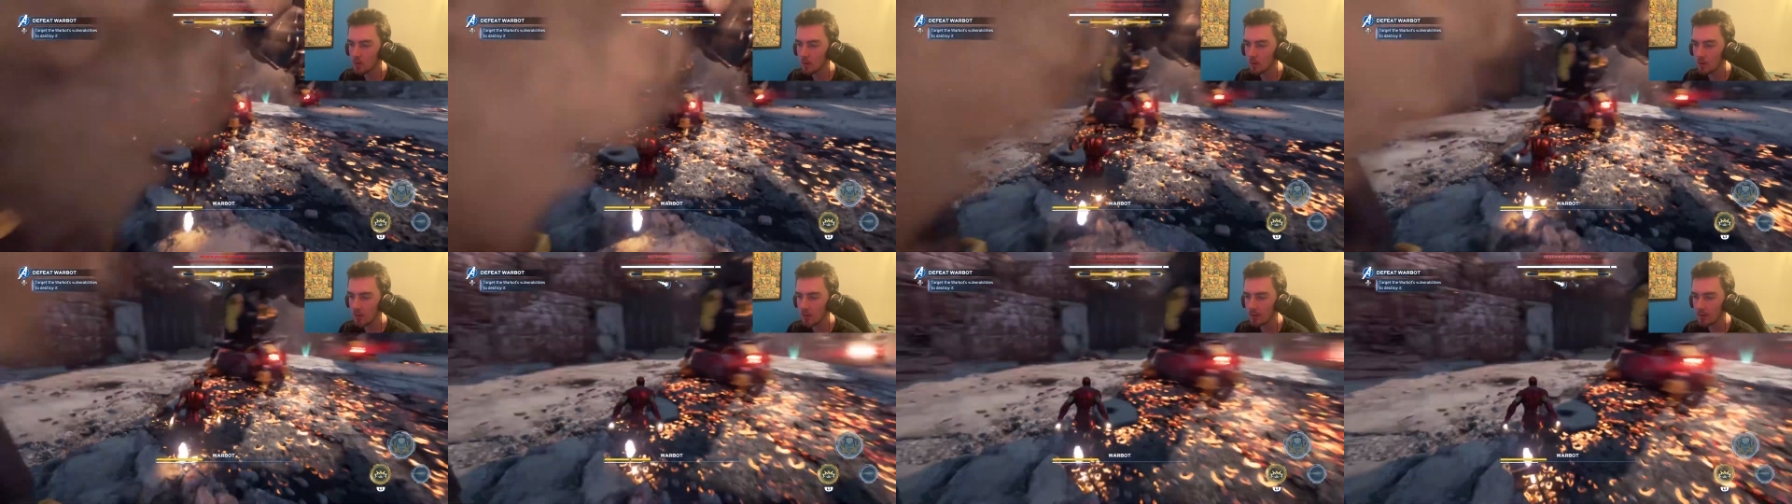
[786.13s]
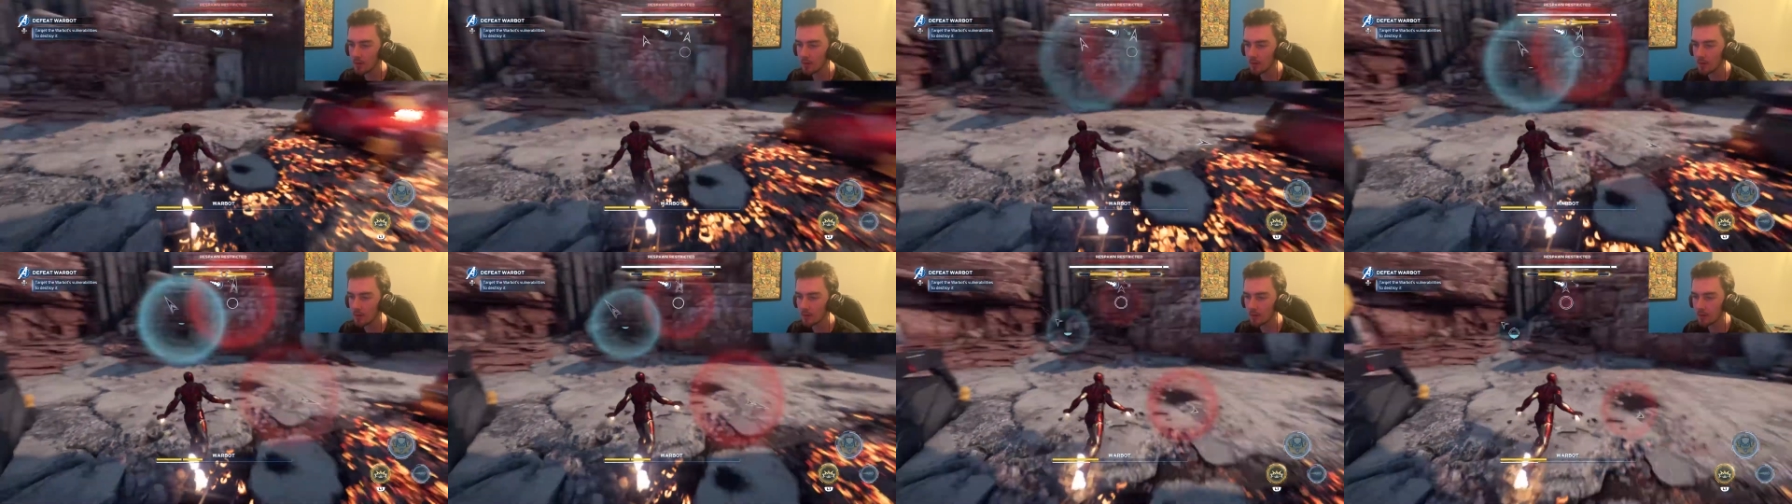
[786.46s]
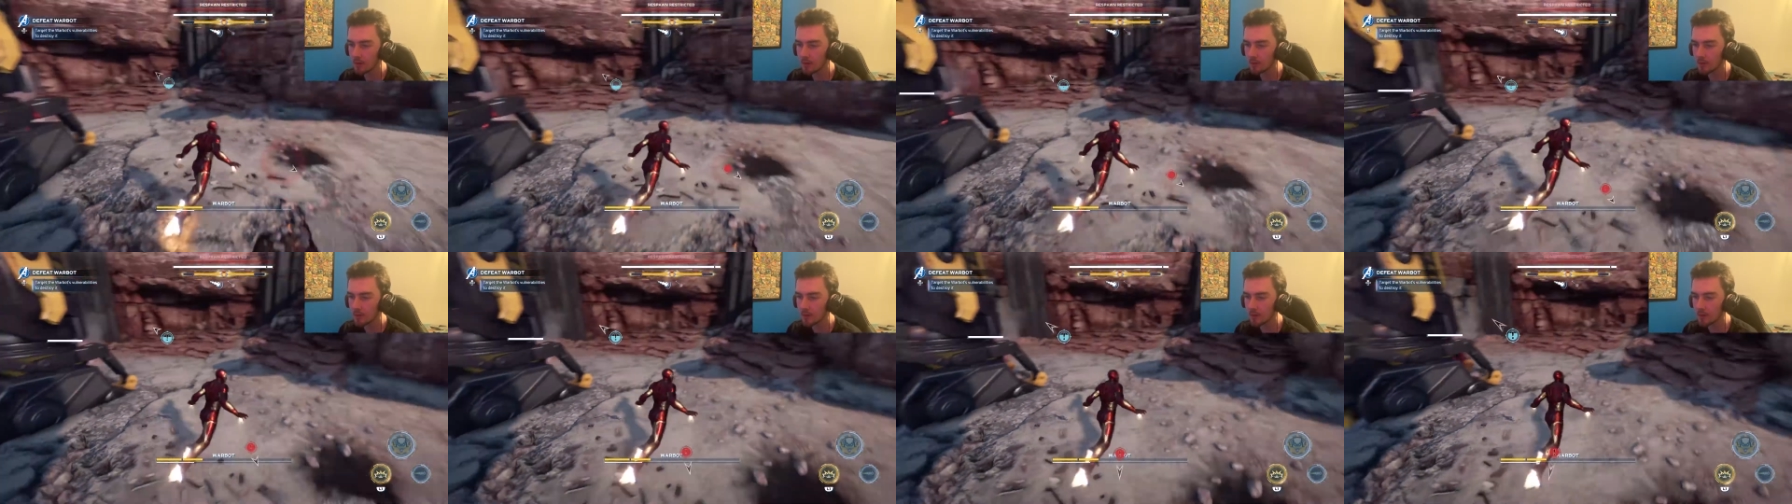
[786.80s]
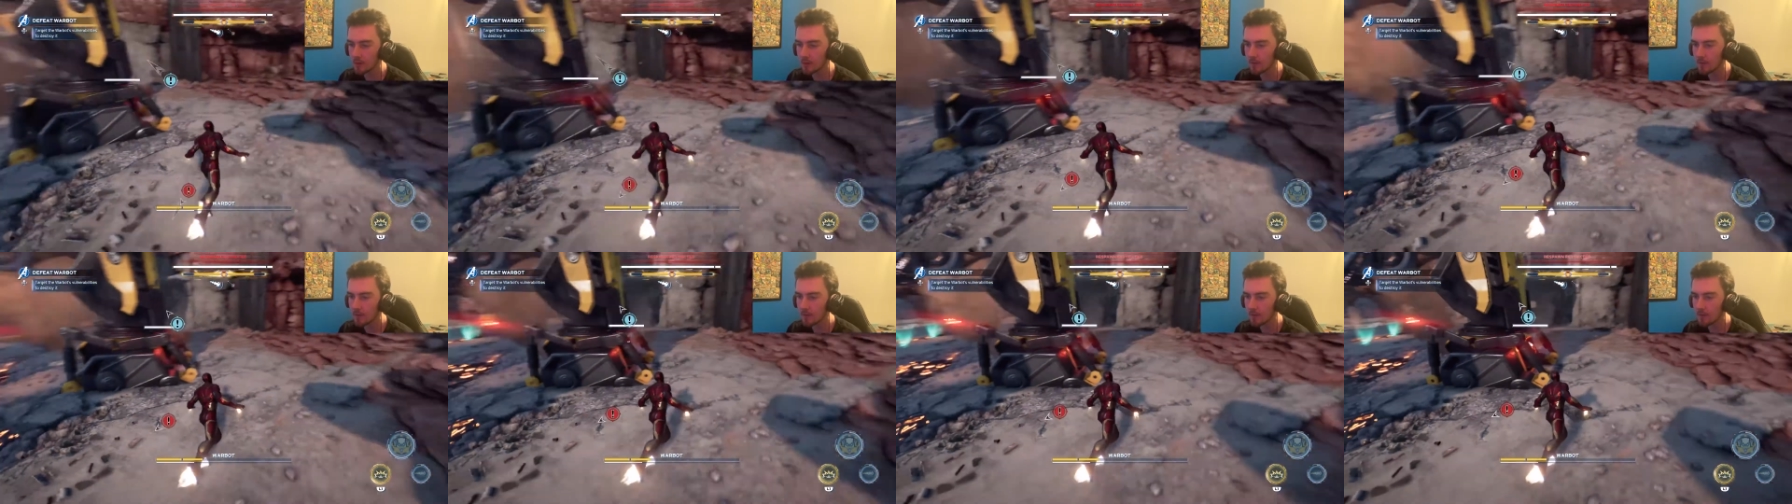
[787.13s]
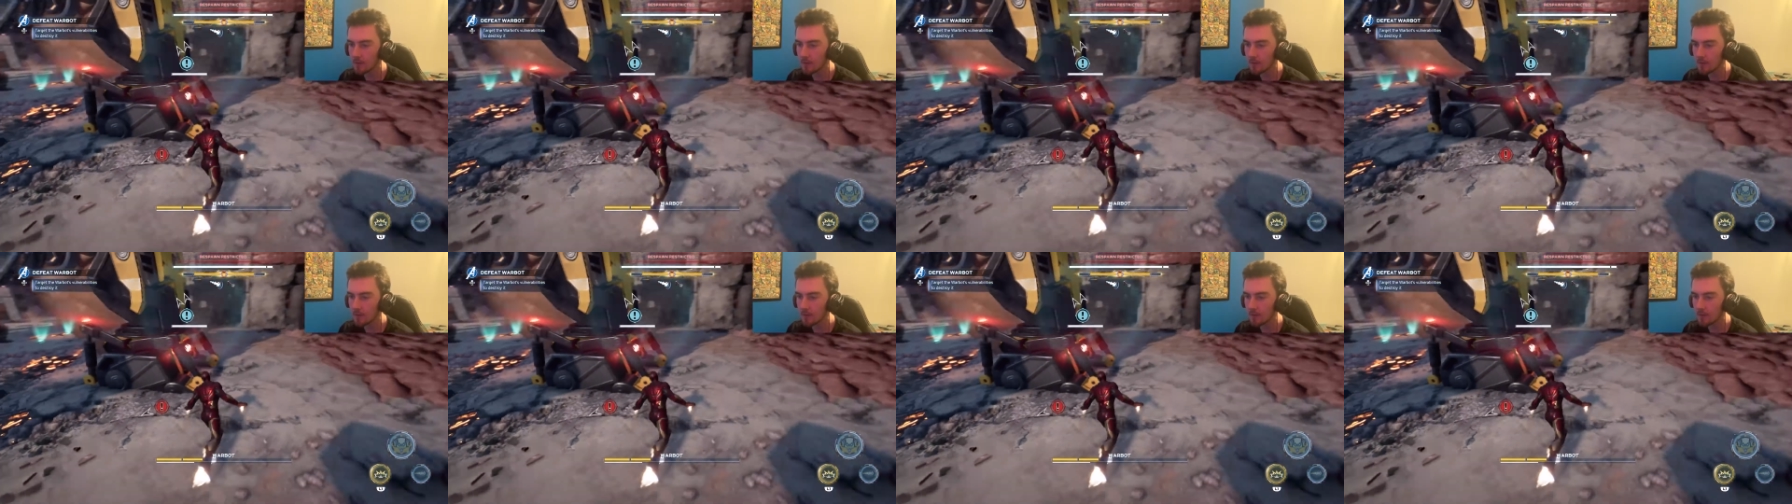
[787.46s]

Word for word: Alright, let's go around to the other side.